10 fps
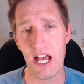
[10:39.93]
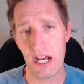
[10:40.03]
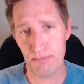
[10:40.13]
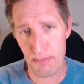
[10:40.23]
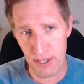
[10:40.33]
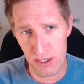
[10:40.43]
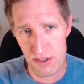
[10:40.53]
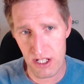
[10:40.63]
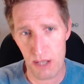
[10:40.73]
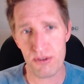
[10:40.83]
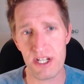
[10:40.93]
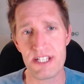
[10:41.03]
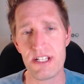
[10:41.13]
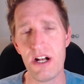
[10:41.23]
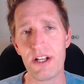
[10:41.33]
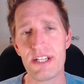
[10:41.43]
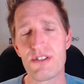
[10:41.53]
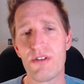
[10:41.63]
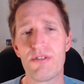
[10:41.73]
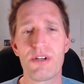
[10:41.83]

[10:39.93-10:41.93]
and propose an upgrade target to the